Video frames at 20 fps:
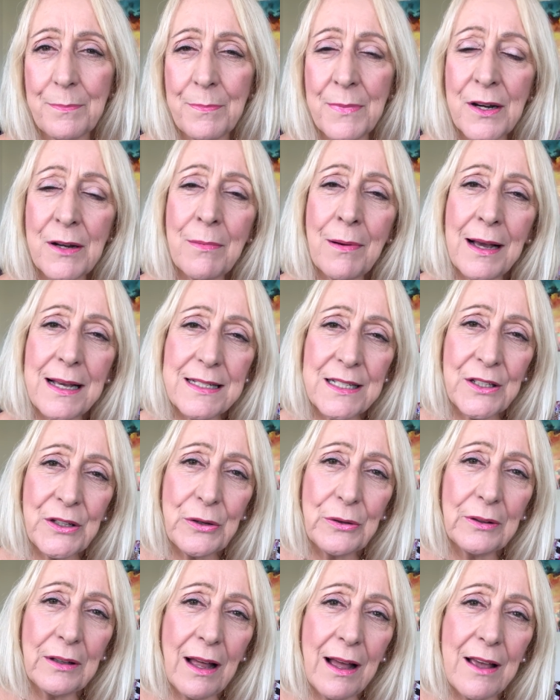minimizing
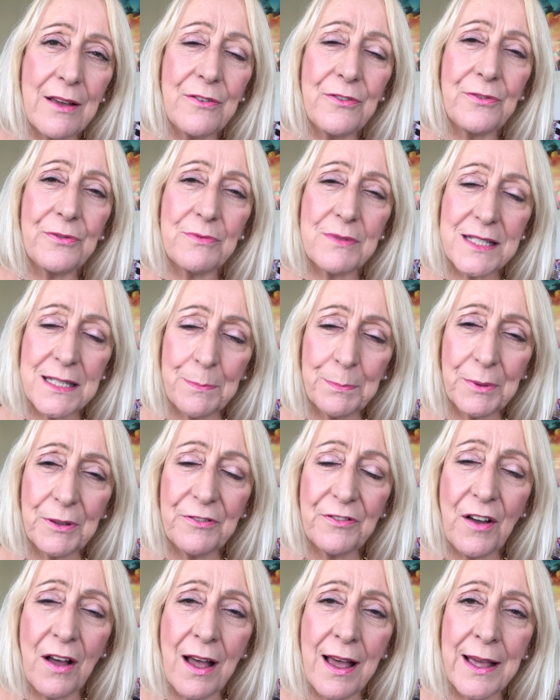your life,
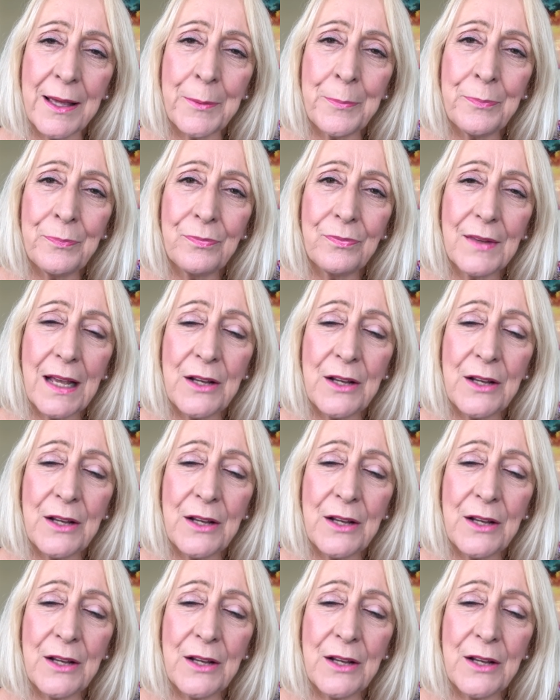simplifying,